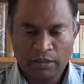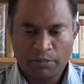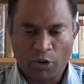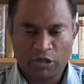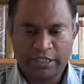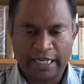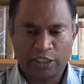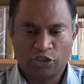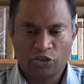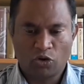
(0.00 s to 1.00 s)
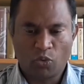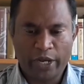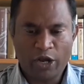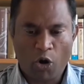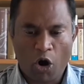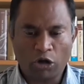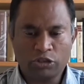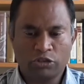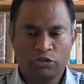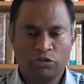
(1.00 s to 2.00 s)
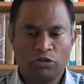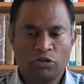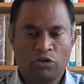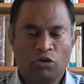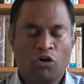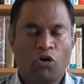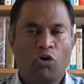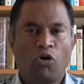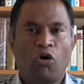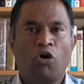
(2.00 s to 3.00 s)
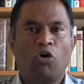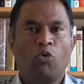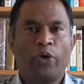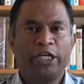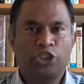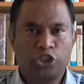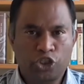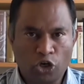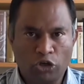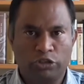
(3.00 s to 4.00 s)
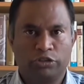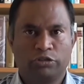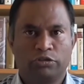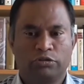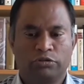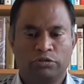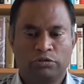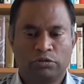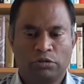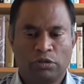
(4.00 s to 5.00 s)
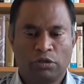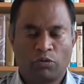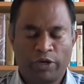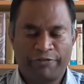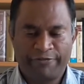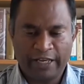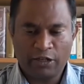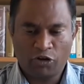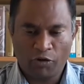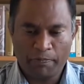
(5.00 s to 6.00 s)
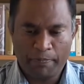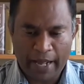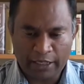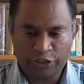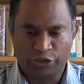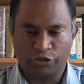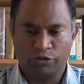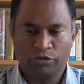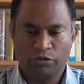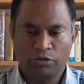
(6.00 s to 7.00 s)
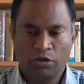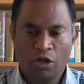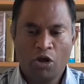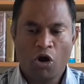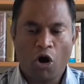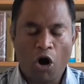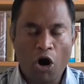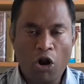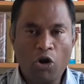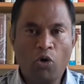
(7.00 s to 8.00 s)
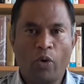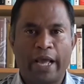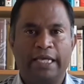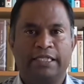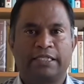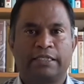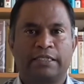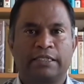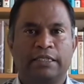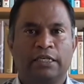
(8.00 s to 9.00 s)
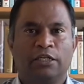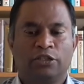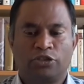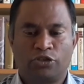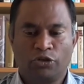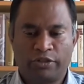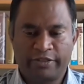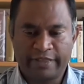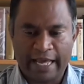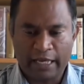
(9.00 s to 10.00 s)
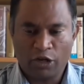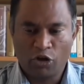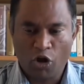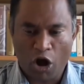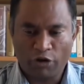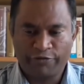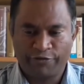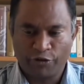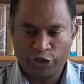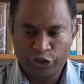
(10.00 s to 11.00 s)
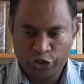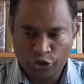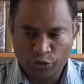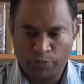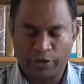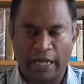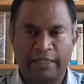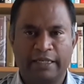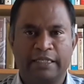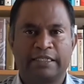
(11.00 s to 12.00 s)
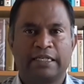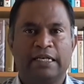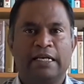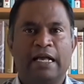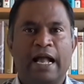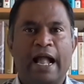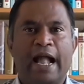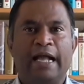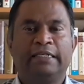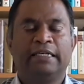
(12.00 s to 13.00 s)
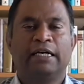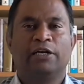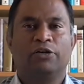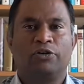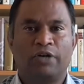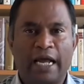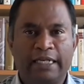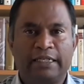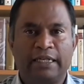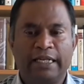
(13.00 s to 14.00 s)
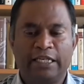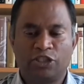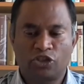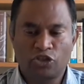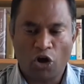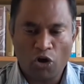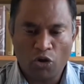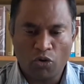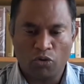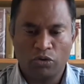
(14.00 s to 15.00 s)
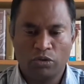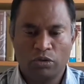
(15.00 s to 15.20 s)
Paul says, We ought or we should, we feel compelled to always to thank God for you, brothers, and rightly so,